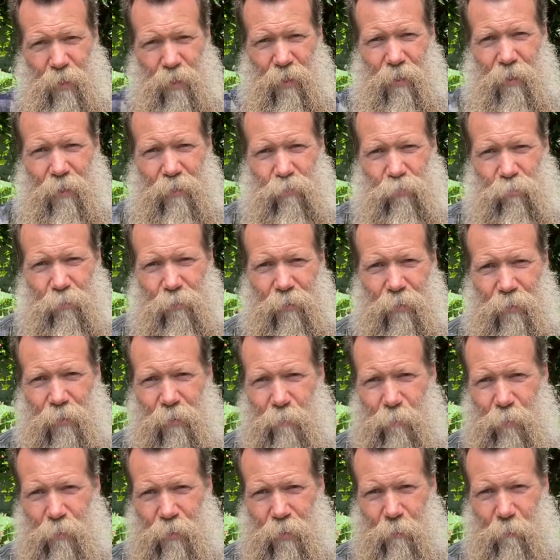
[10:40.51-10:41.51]
It's really going to
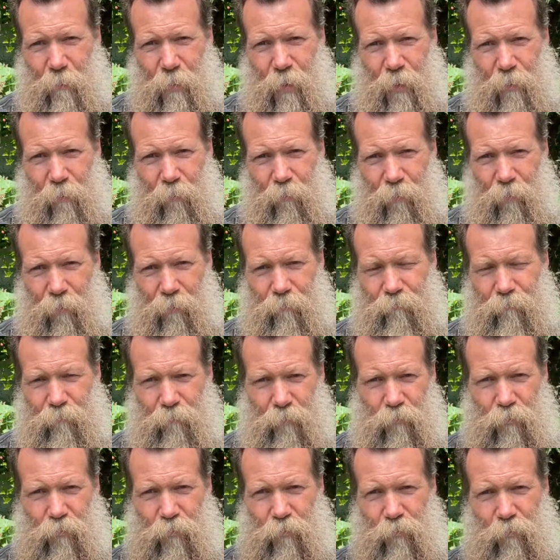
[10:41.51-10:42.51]
be a matter of
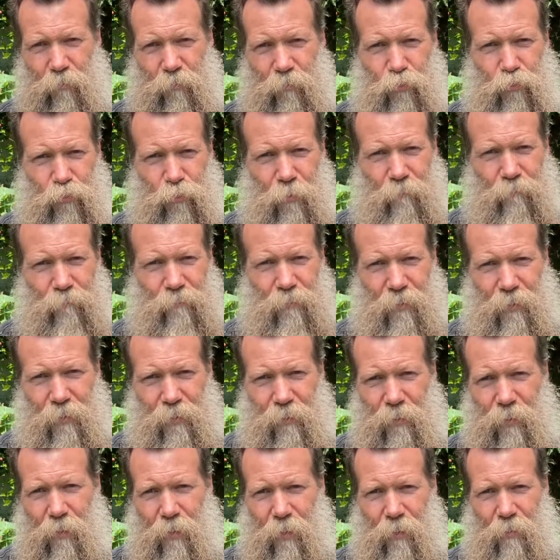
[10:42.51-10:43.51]

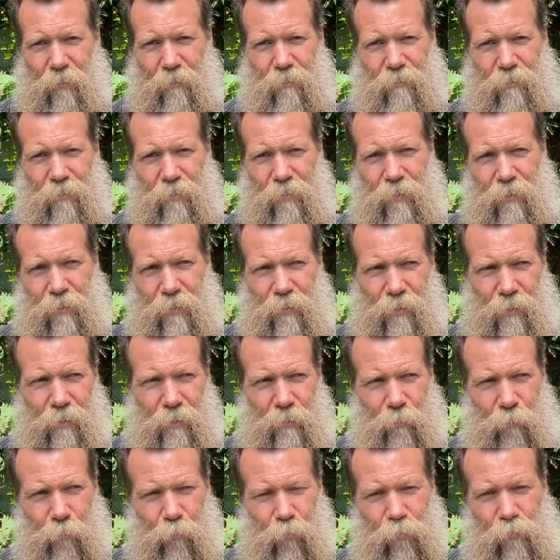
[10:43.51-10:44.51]
shifting the
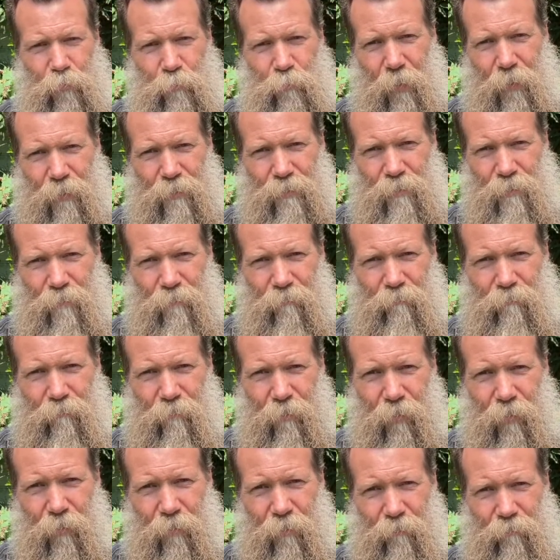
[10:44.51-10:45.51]
perspective
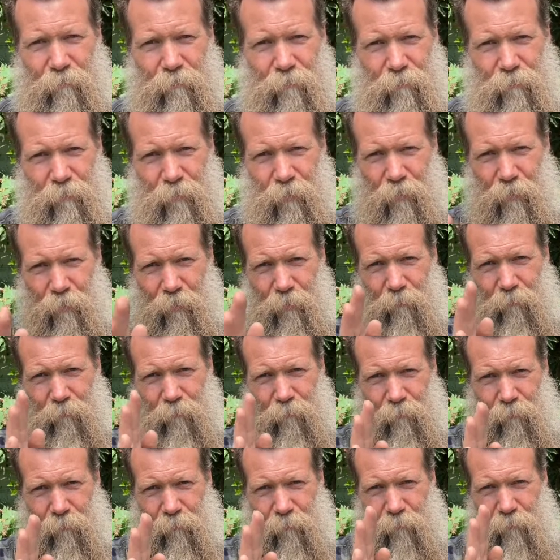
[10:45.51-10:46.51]
of the
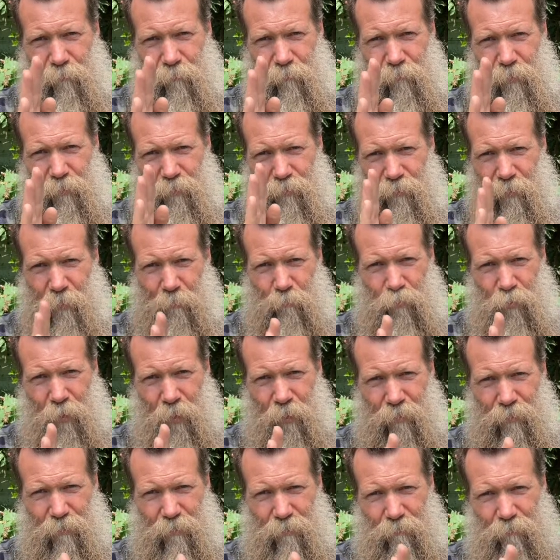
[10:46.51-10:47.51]

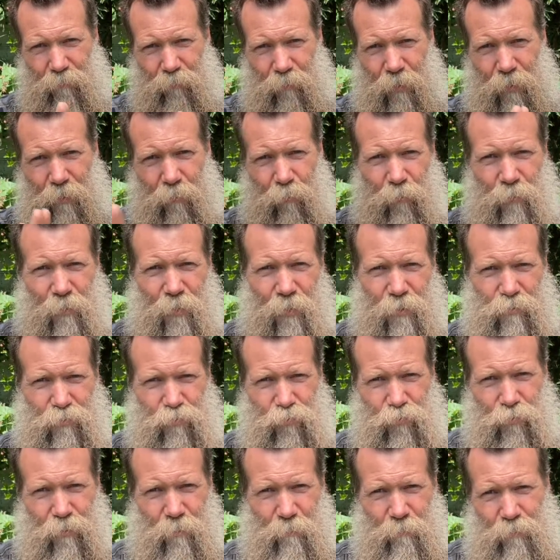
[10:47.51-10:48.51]
subject in
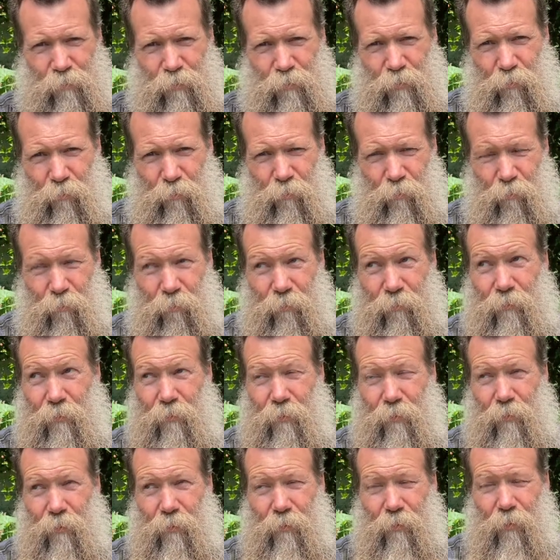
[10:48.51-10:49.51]
relationship to
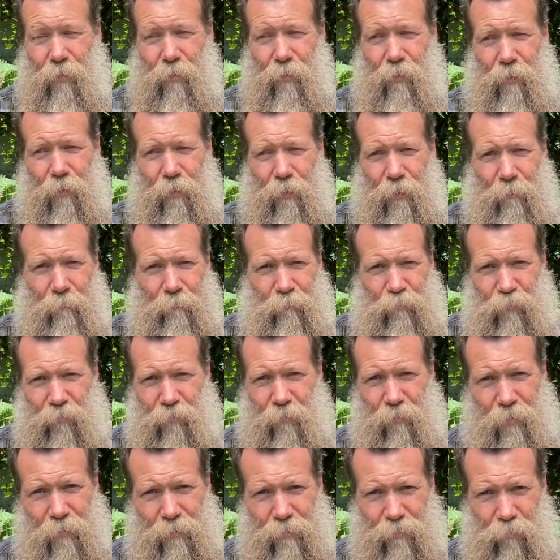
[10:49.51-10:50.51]
the
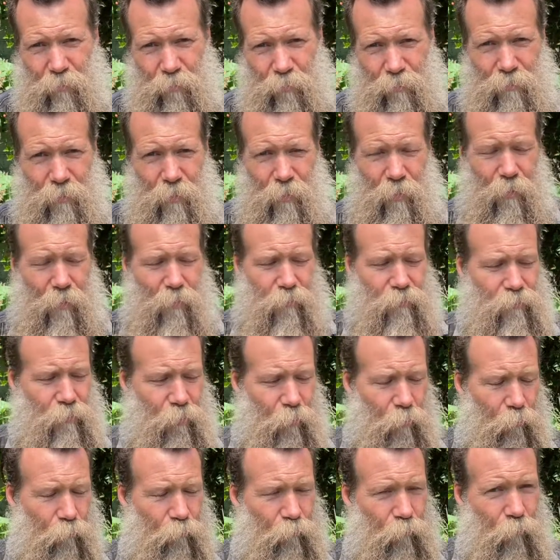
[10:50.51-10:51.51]
light source.
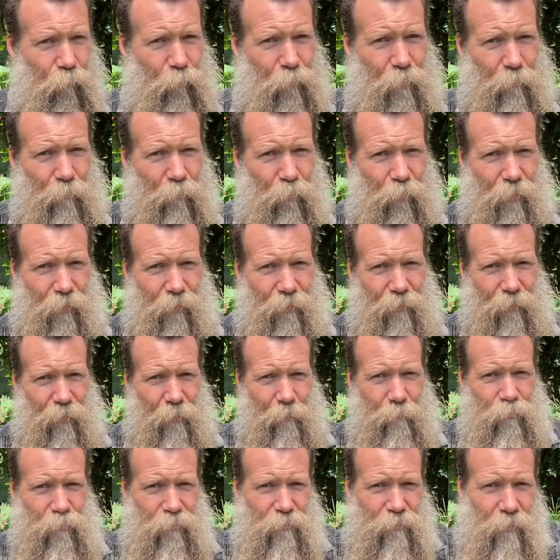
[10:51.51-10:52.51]
So for Rembrandt,
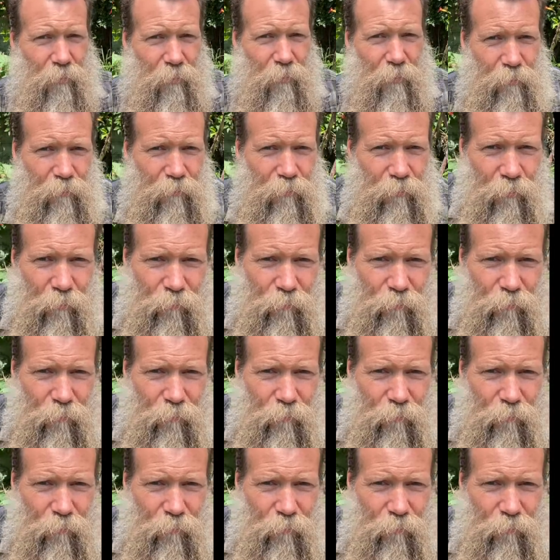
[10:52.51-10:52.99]
I'm just gonna